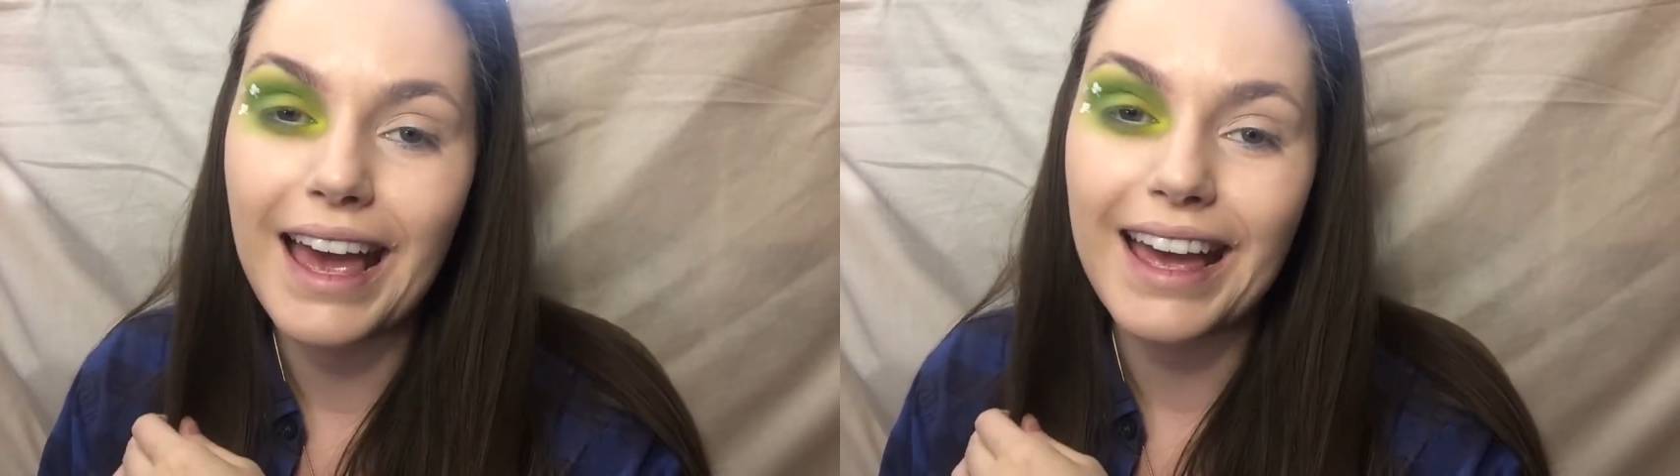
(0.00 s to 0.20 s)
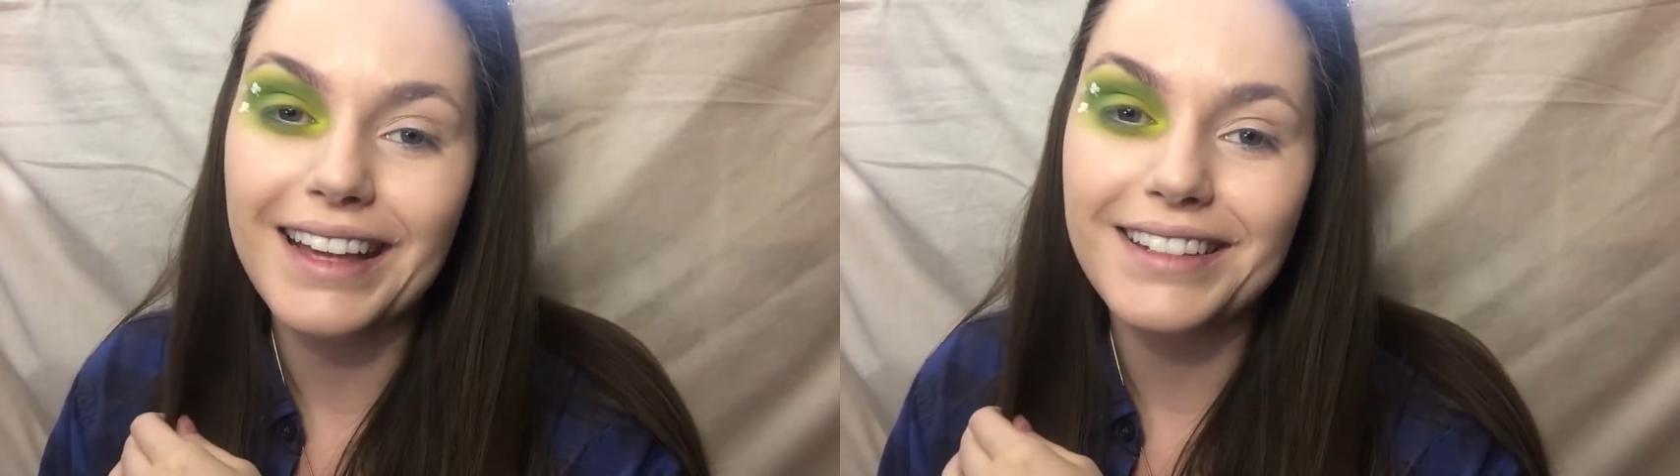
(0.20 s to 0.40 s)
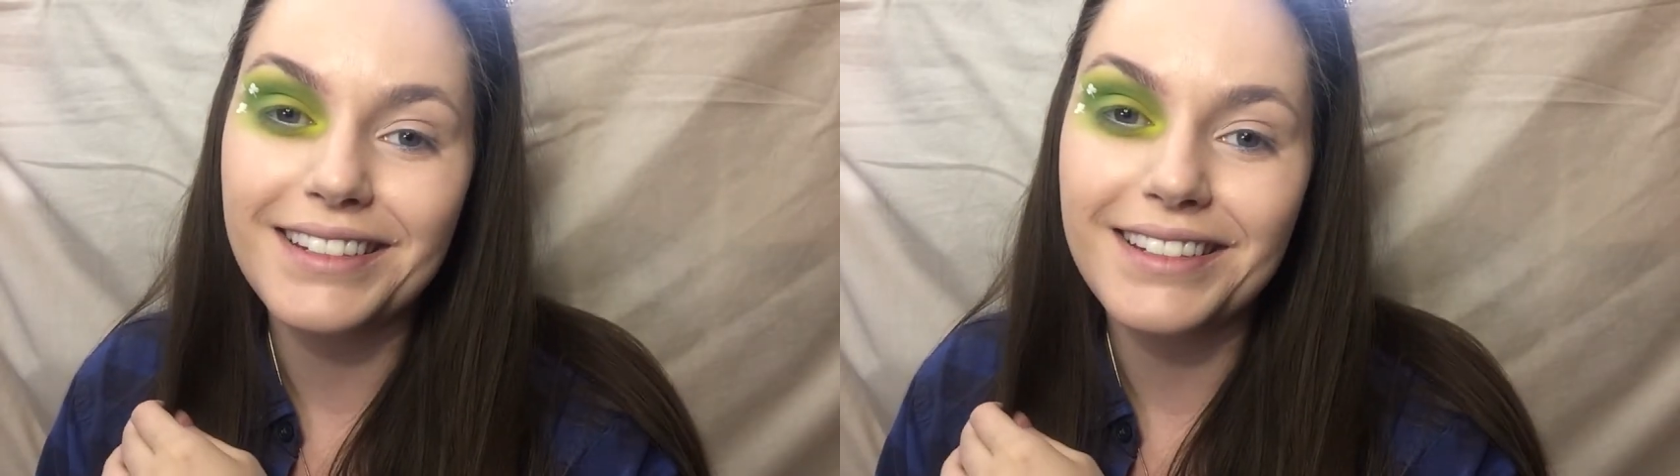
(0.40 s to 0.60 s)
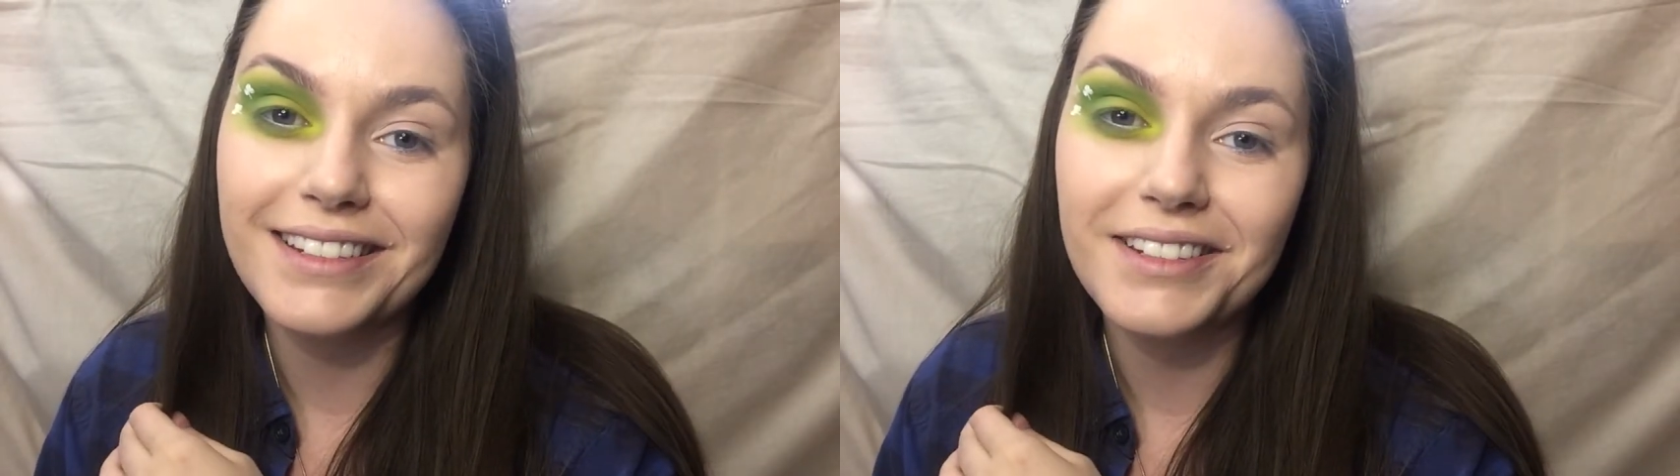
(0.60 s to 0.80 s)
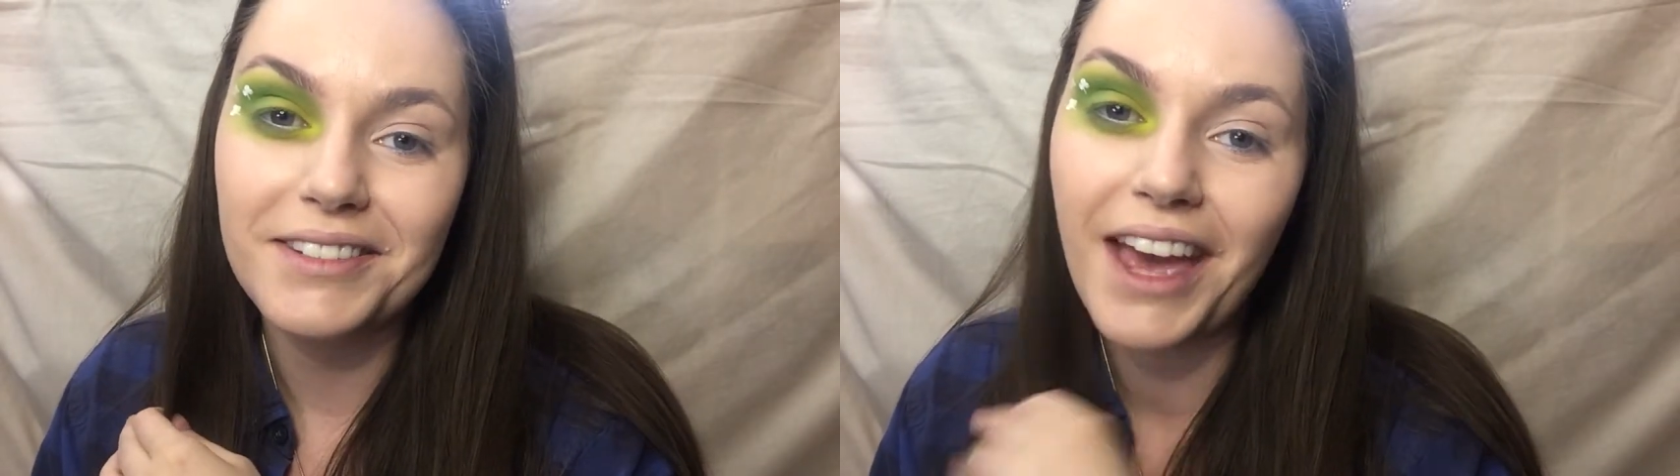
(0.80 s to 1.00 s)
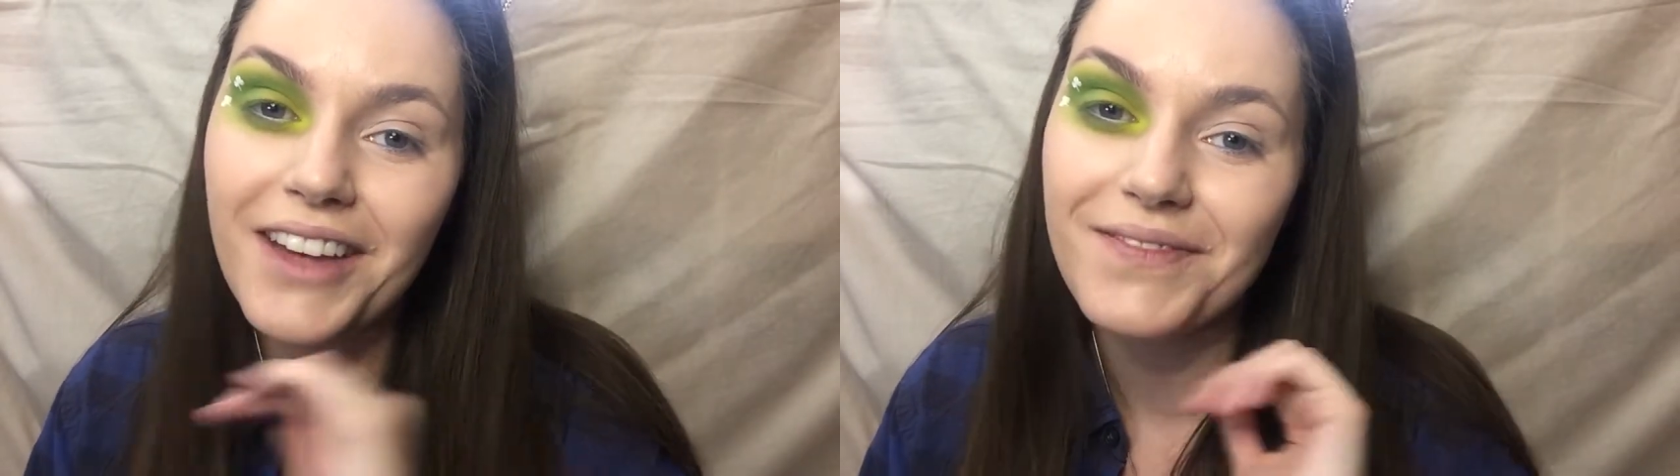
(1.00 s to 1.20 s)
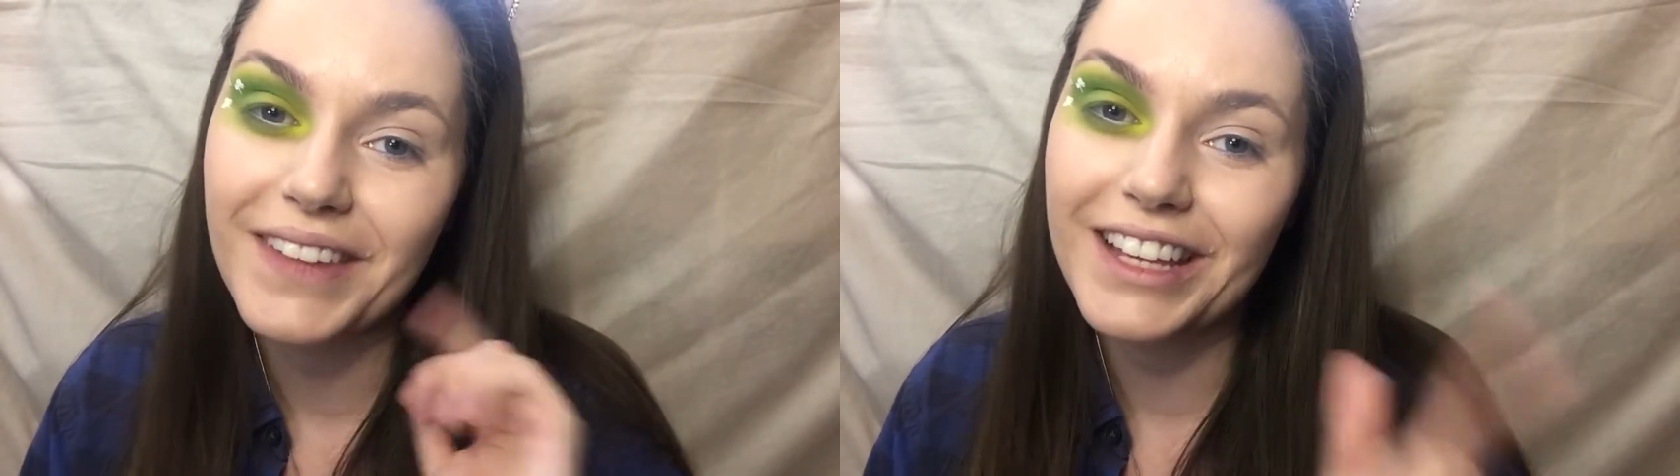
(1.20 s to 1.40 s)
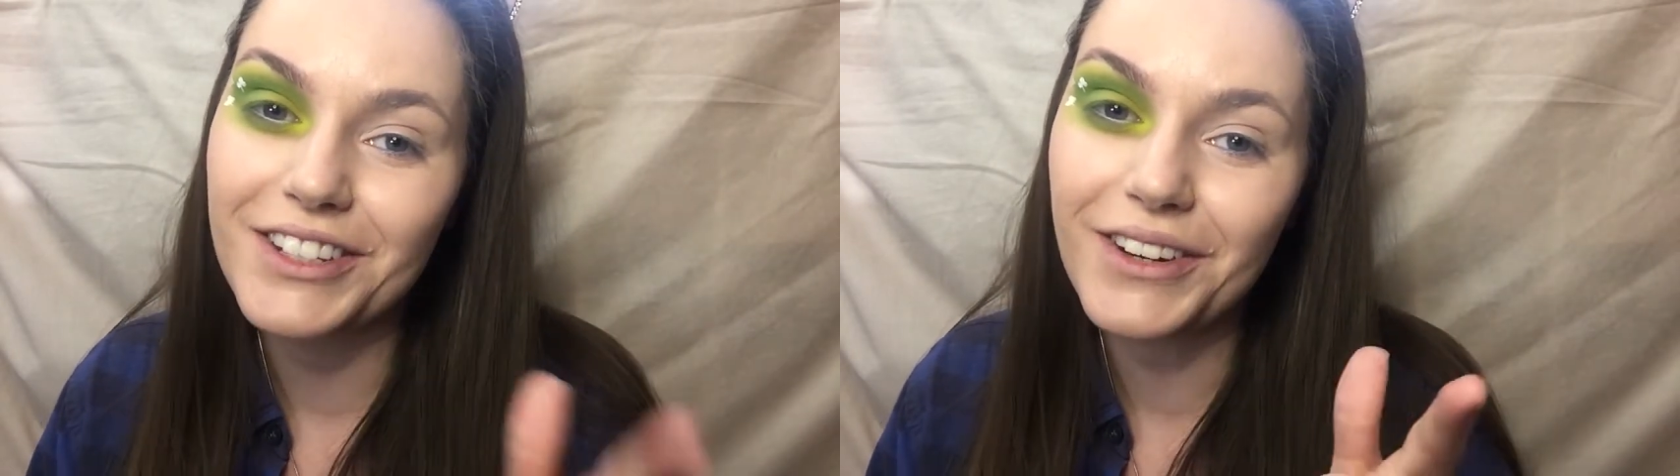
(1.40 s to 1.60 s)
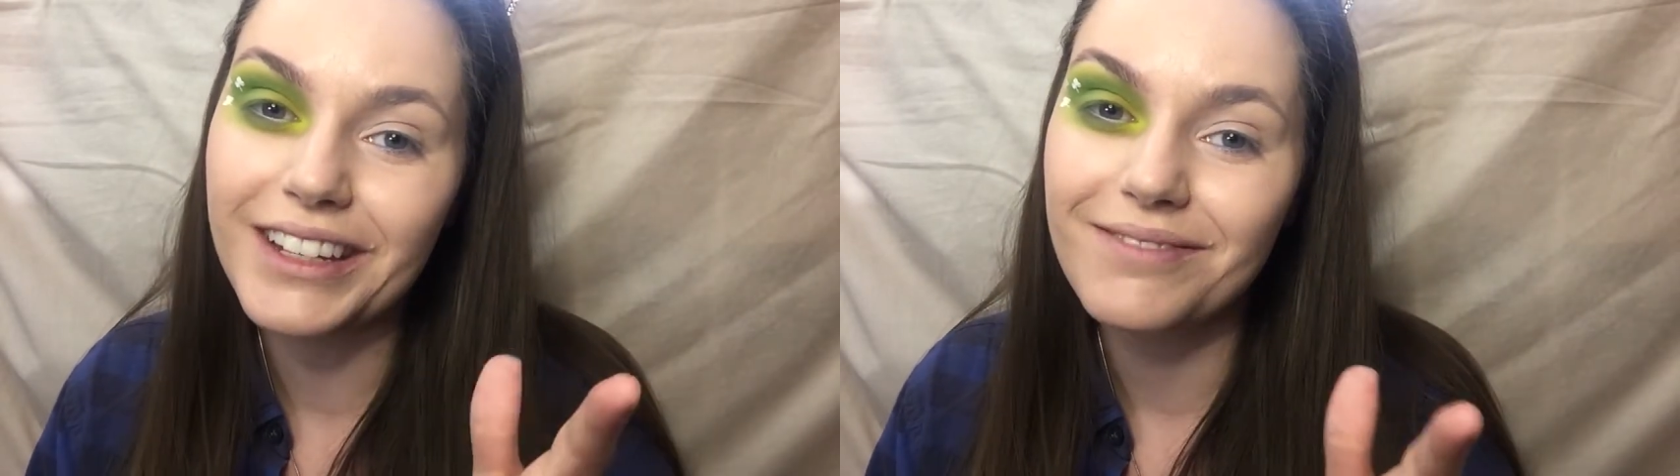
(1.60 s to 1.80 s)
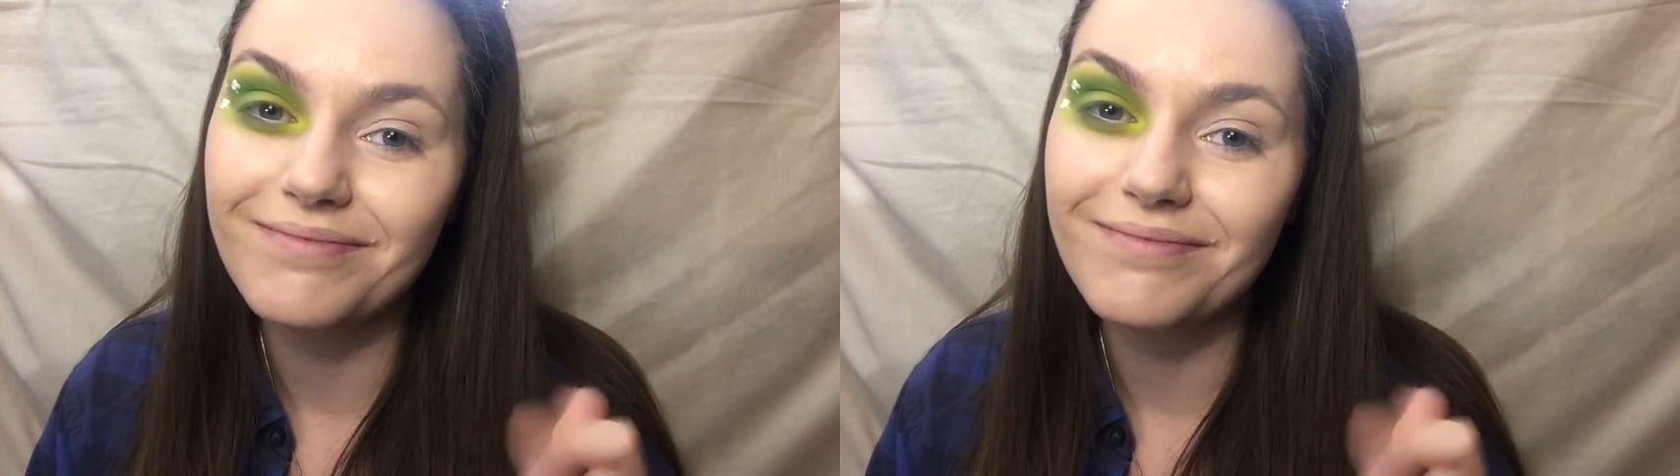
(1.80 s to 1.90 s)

and yeah, enjoy.